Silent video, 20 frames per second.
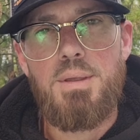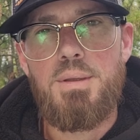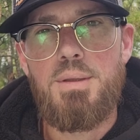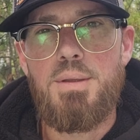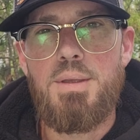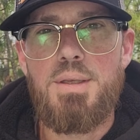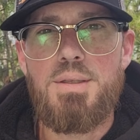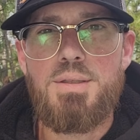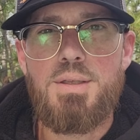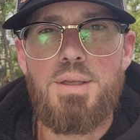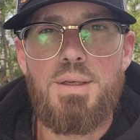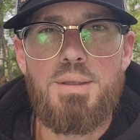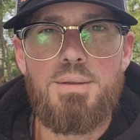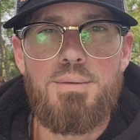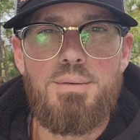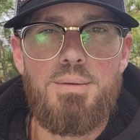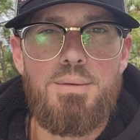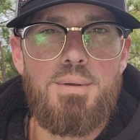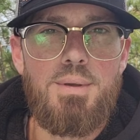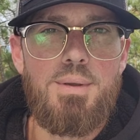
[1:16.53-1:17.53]
this could
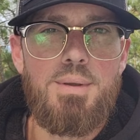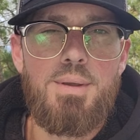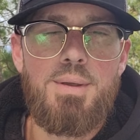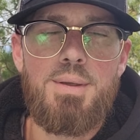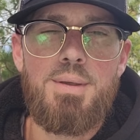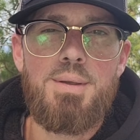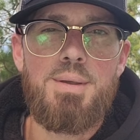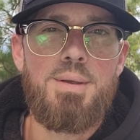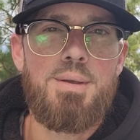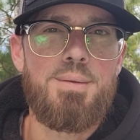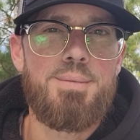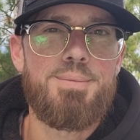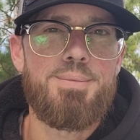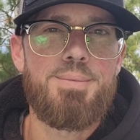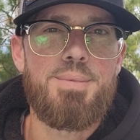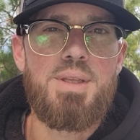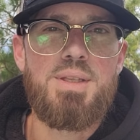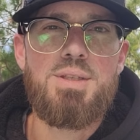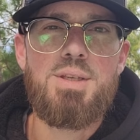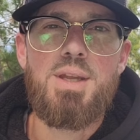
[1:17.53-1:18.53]

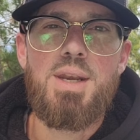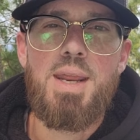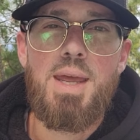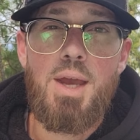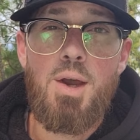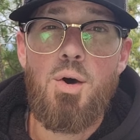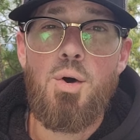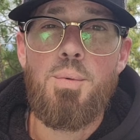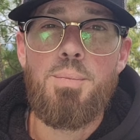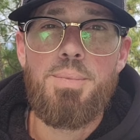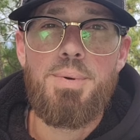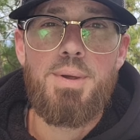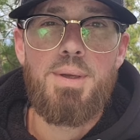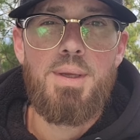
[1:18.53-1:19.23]
this could help.